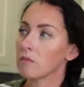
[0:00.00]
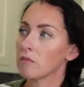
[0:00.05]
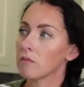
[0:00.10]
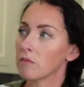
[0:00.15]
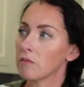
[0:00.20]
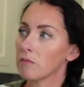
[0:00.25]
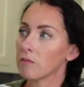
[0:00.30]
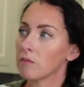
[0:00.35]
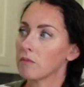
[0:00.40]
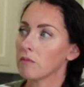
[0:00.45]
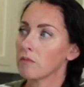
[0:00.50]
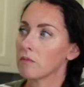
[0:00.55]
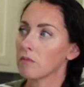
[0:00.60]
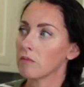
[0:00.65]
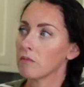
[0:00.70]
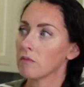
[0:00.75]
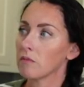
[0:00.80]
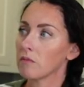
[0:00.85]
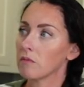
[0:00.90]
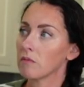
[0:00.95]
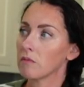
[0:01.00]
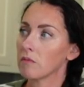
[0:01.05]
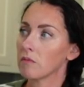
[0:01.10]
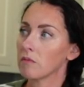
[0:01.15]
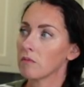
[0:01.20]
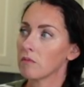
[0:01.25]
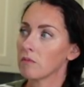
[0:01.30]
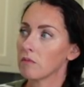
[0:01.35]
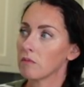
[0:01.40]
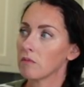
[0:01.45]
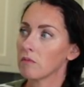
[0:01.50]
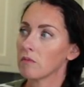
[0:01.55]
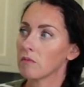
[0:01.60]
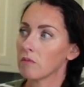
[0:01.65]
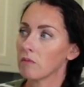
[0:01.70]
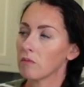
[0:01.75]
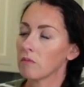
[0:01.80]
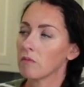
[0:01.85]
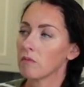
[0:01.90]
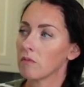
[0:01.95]

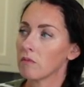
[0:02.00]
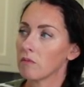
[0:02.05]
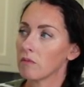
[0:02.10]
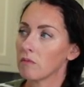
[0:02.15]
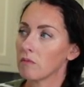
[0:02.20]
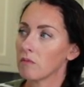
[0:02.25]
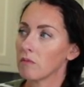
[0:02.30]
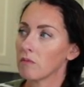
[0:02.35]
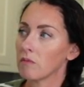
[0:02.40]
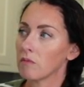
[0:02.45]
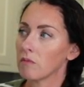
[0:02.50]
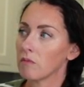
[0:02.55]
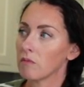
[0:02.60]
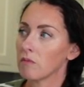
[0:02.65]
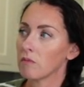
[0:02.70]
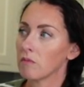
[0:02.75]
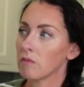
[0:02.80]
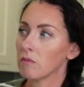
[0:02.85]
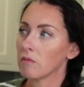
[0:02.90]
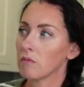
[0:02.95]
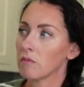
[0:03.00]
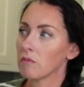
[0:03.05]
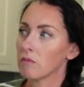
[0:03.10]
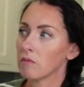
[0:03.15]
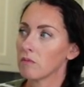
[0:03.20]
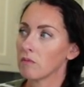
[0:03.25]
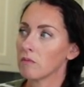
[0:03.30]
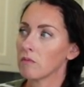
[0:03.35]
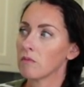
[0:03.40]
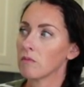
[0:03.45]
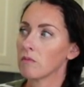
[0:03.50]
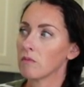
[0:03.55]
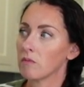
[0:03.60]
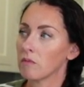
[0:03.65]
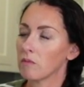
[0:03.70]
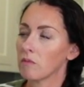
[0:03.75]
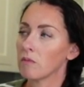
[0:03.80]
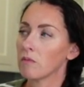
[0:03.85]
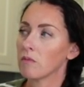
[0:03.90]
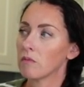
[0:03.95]

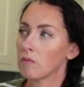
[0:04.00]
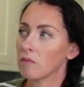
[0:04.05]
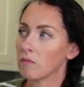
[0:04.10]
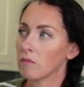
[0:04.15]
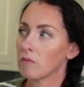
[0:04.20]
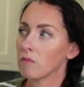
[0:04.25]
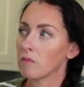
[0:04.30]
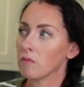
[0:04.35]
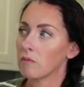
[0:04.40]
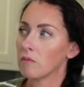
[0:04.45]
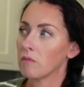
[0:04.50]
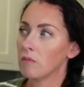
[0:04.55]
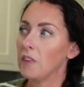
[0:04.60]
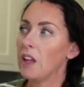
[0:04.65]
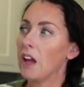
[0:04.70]
(not speaking)